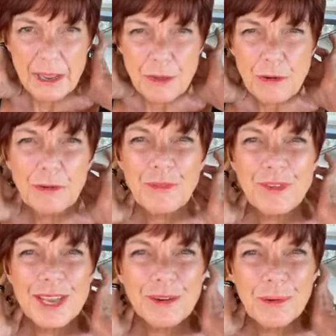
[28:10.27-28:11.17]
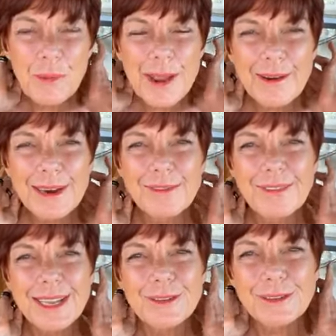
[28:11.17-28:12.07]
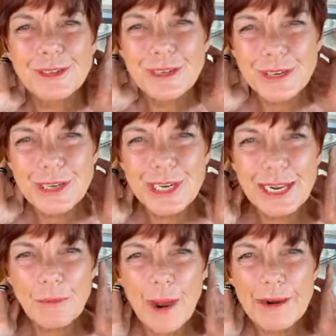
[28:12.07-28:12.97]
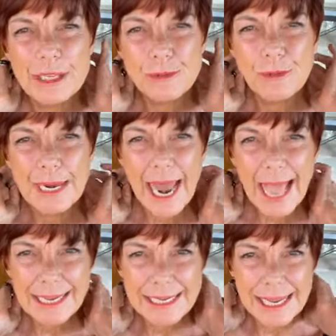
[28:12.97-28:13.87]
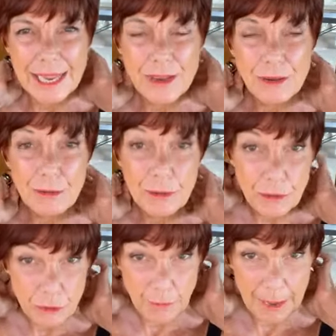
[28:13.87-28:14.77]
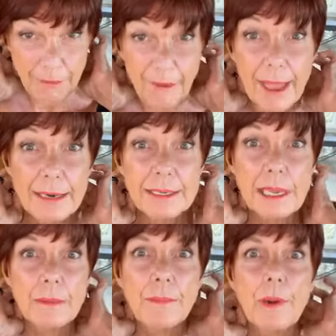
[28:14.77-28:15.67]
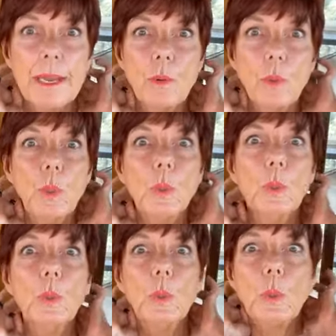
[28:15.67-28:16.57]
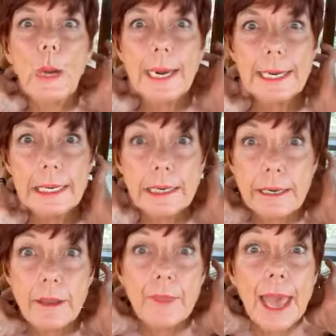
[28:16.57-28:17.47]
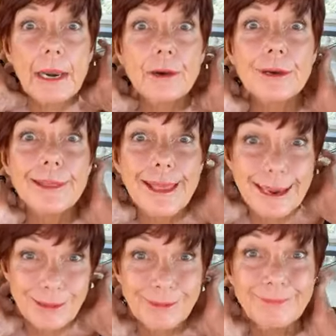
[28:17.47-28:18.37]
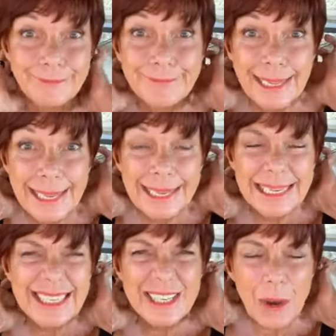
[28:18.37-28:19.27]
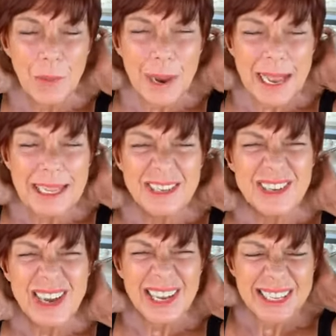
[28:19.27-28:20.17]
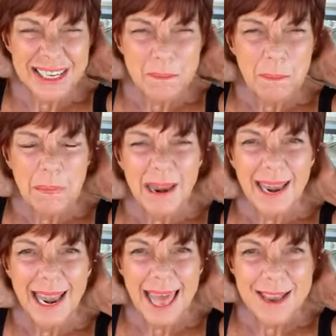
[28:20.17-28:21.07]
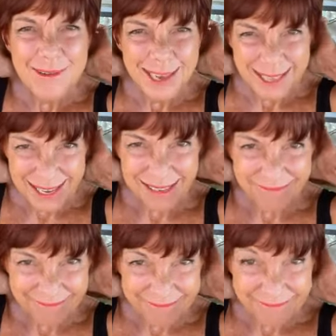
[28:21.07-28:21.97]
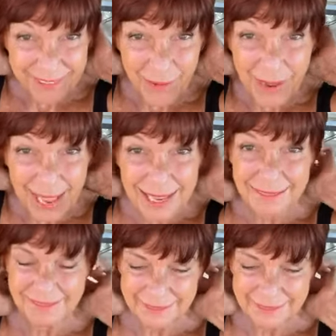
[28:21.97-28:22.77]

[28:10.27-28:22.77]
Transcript: you'll feel where it feels good and where it's relaxing you. You may find somewhere, ooh, I didn't know that hurt there. So just play with it, okay?